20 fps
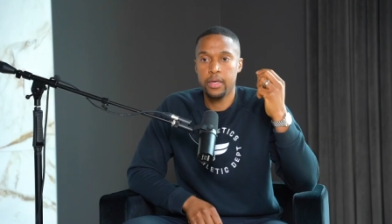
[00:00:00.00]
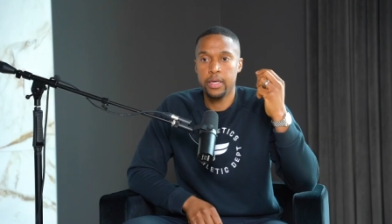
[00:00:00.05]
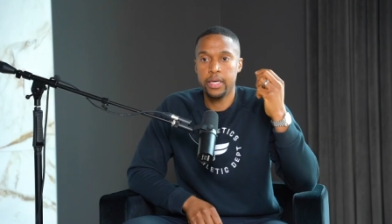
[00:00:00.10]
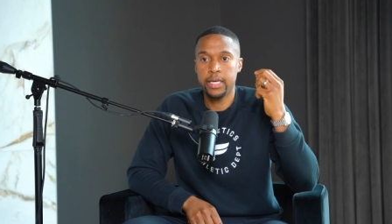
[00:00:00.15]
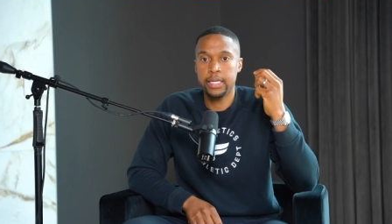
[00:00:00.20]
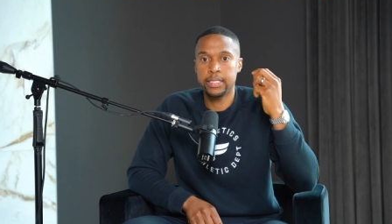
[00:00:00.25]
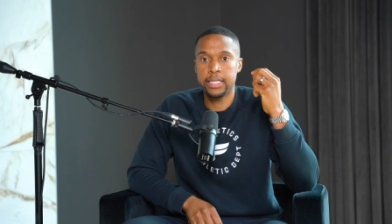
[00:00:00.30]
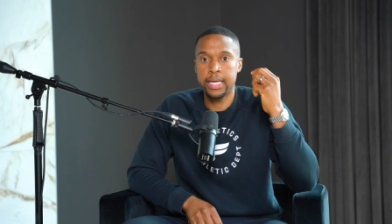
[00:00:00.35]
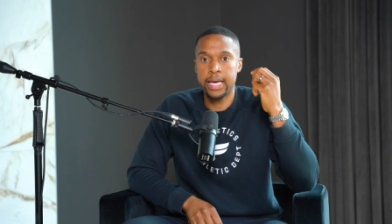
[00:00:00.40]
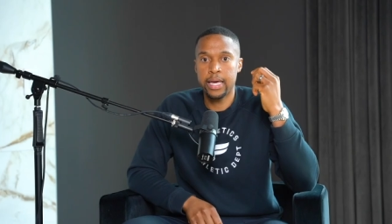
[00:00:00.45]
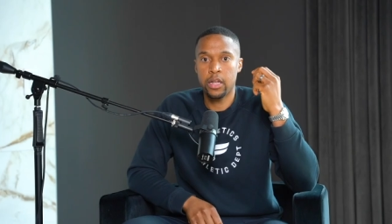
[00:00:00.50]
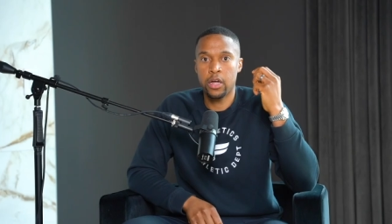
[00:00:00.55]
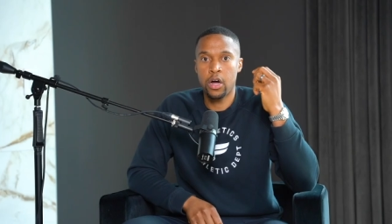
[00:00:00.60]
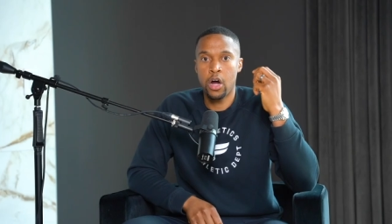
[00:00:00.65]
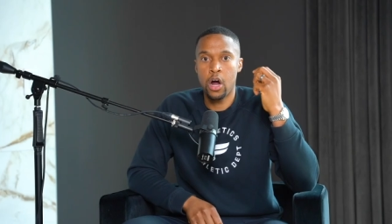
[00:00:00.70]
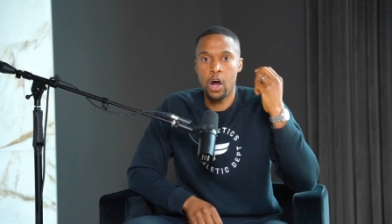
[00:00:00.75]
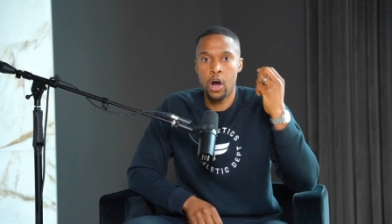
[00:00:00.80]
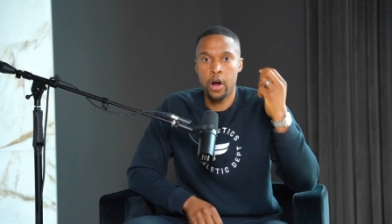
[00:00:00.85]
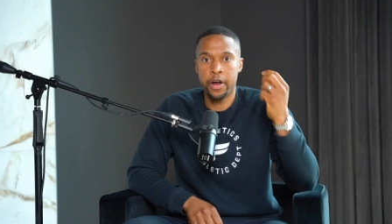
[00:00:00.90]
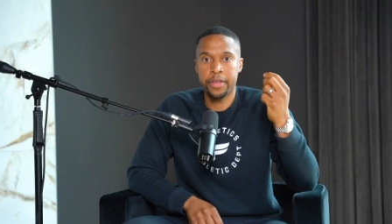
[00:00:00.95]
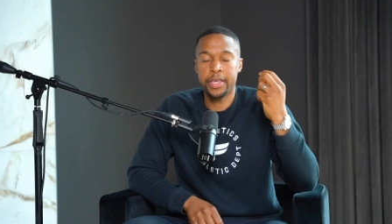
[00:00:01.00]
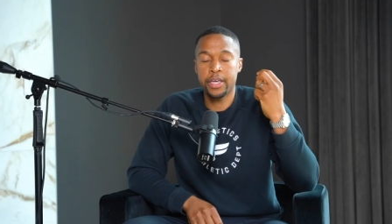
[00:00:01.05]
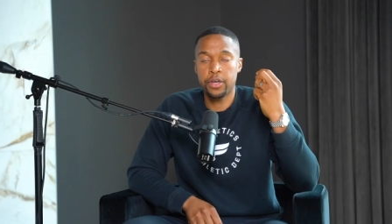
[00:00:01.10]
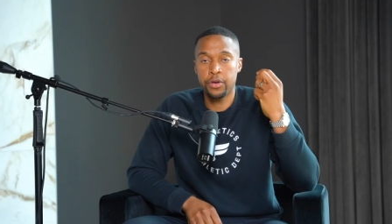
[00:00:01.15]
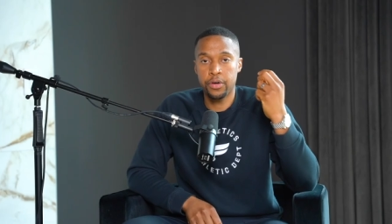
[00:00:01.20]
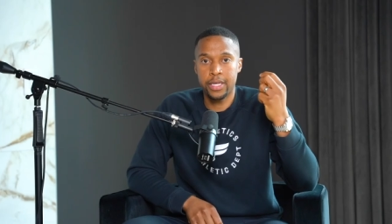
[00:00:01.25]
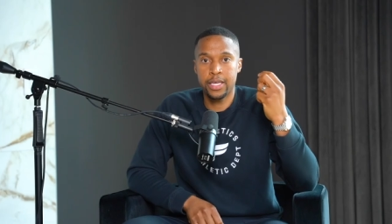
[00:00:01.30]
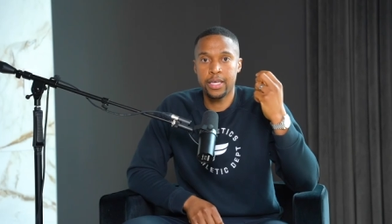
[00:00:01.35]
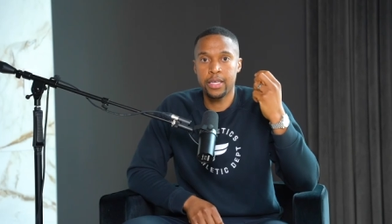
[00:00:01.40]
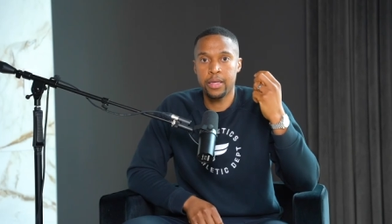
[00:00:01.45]
is that are they
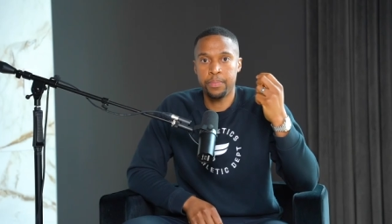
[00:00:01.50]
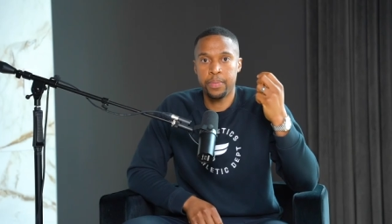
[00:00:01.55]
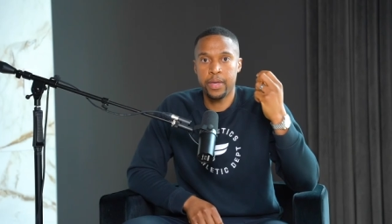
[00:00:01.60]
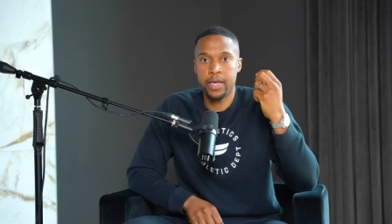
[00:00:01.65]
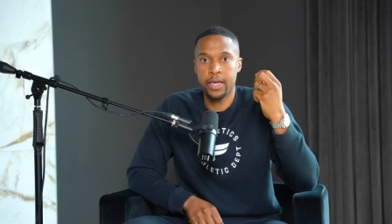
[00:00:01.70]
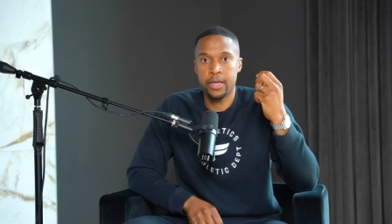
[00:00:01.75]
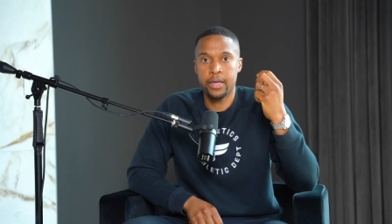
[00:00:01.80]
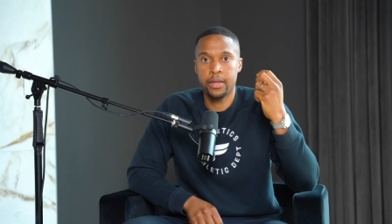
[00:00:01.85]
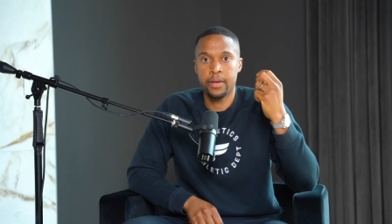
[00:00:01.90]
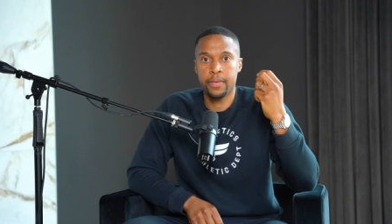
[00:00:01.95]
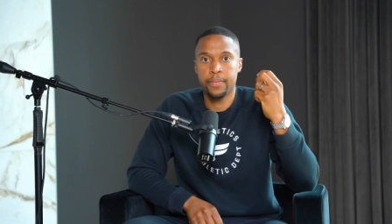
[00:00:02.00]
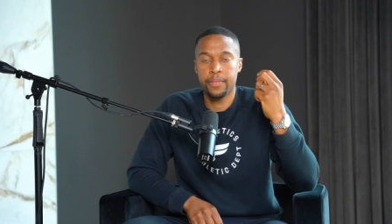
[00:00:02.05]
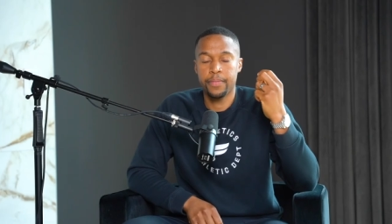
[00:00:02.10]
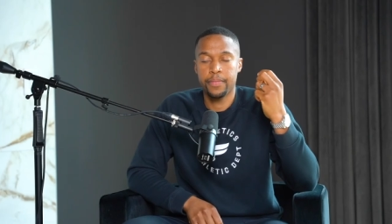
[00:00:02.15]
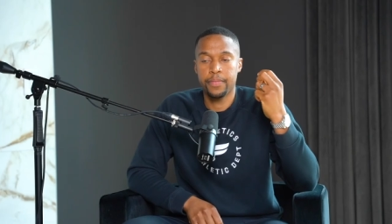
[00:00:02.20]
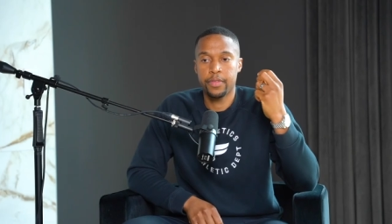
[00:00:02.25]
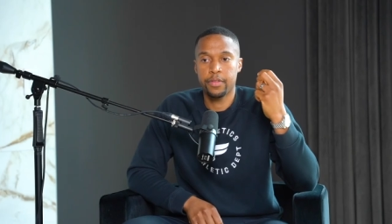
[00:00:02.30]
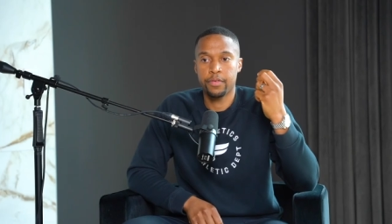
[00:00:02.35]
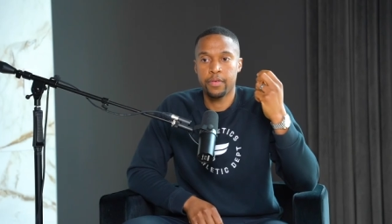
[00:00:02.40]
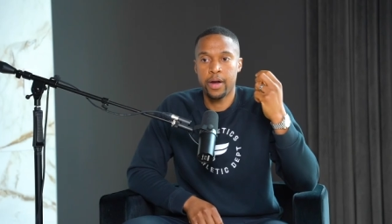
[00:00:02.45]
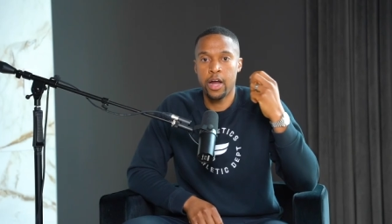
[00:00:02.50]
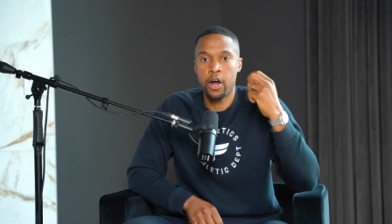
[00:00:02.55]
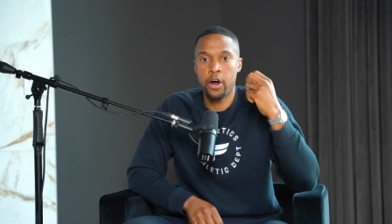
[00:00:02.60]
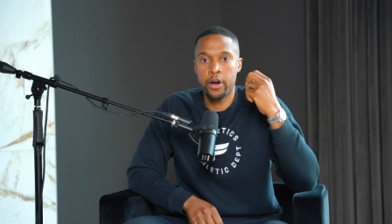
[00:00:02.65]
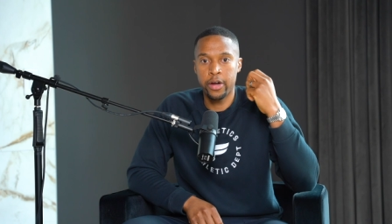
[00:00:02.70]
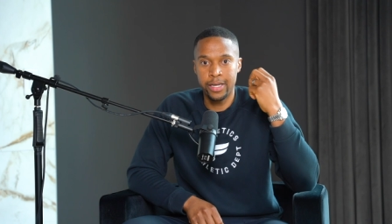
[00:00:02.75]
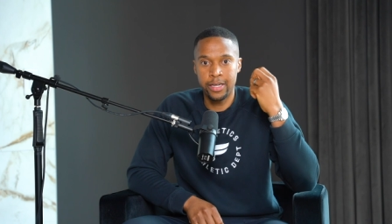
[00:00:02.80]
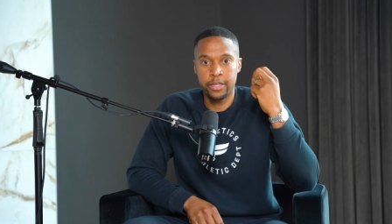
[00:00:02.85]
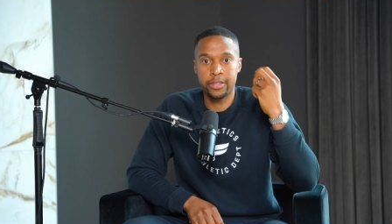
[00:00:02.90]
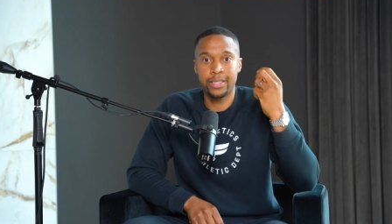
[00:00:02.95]
going to get paid, right? Are,
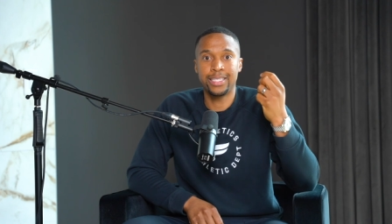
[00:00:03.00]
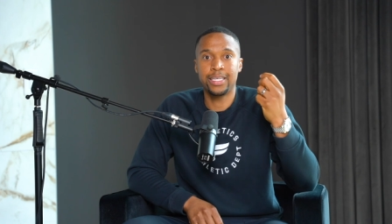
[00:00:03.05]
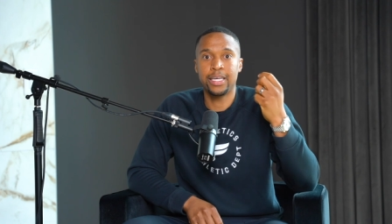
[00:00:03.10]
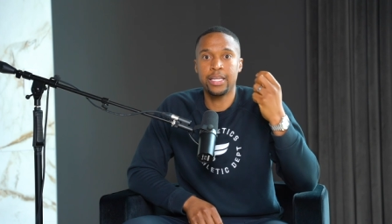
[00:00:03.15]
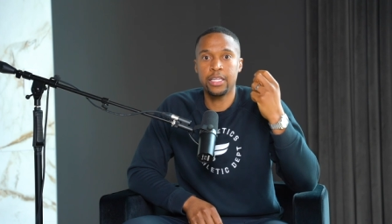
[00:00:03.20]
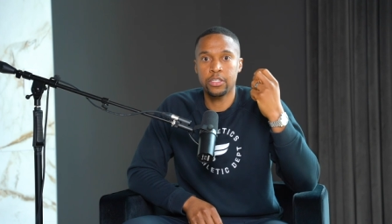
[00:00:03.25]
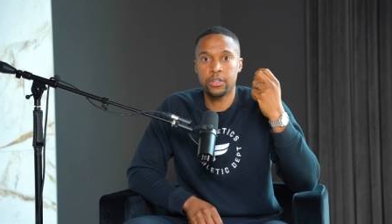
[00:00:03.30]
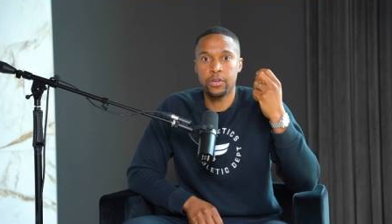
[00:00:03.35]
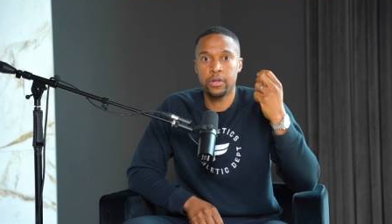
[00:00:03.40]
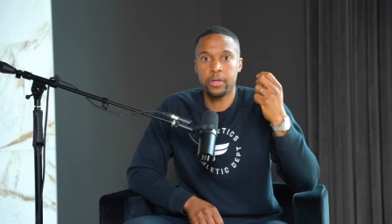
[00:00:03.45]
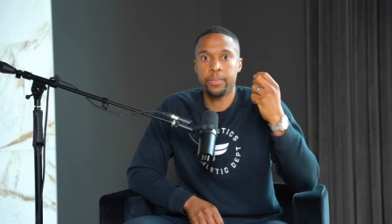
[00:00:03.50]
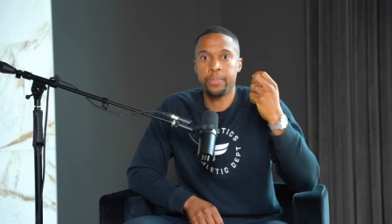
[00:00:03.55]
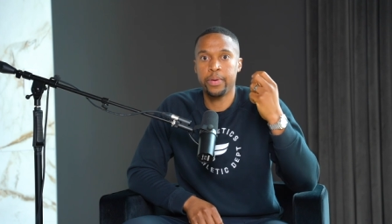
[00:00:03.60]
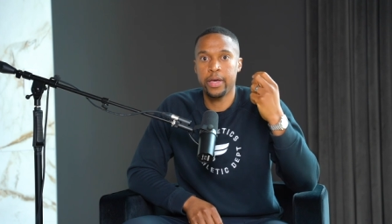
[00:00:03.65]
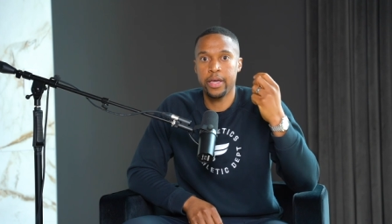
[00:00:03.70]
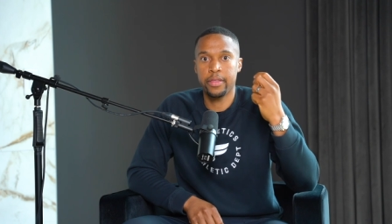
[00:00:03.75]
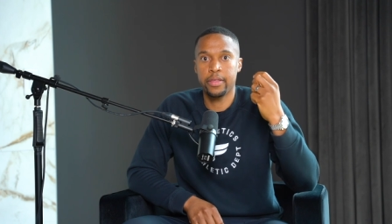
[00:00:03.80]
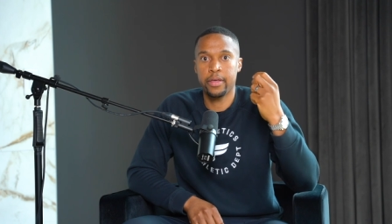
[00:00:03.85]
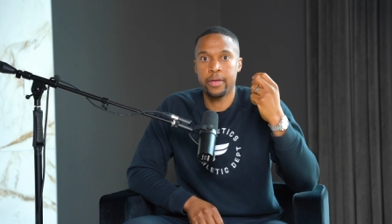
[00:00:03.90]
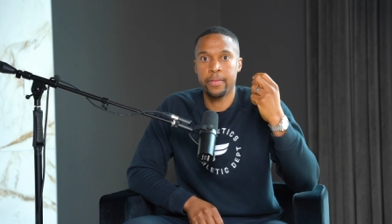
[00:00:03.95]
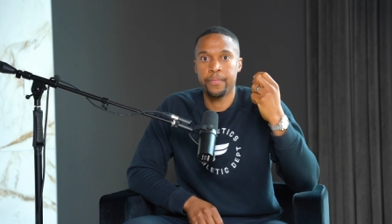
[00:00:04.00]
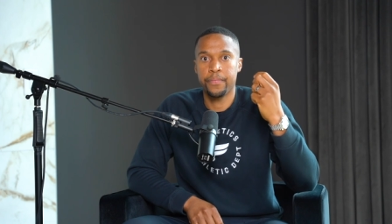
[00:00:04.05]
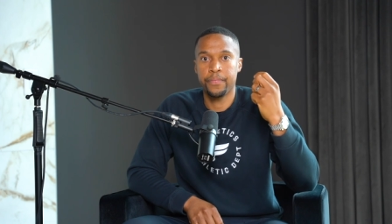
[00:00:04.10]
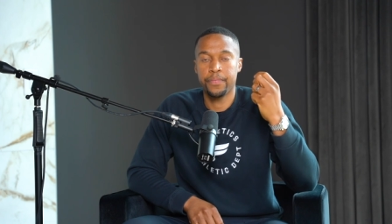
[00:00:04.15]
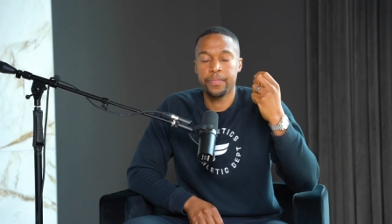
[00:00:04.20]
are the tenants going to pay them?